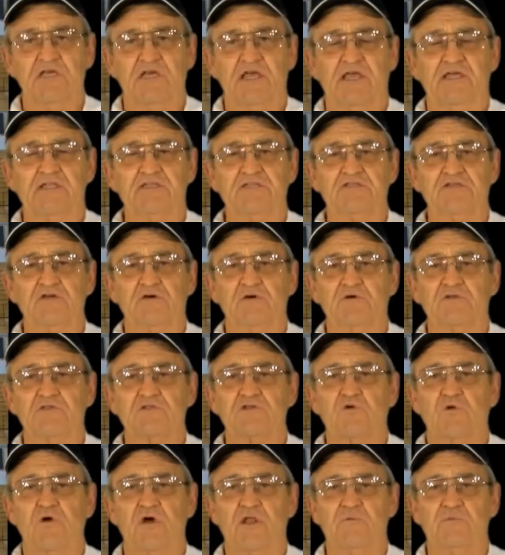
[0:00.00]
And so
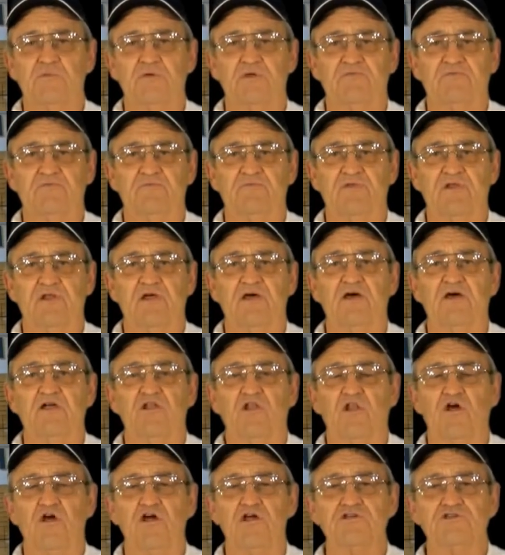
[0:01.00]
it's quite a bit
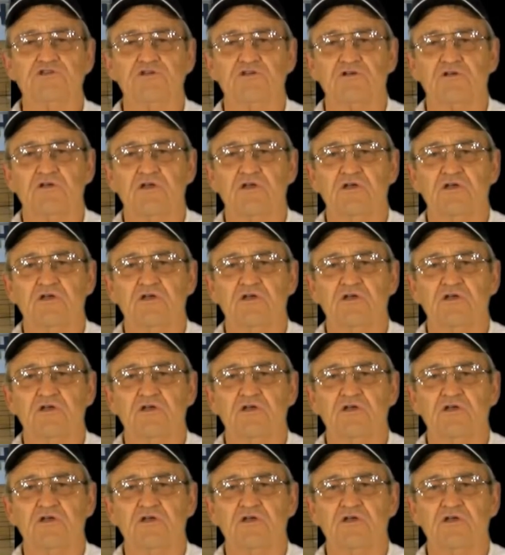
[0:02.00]
larger.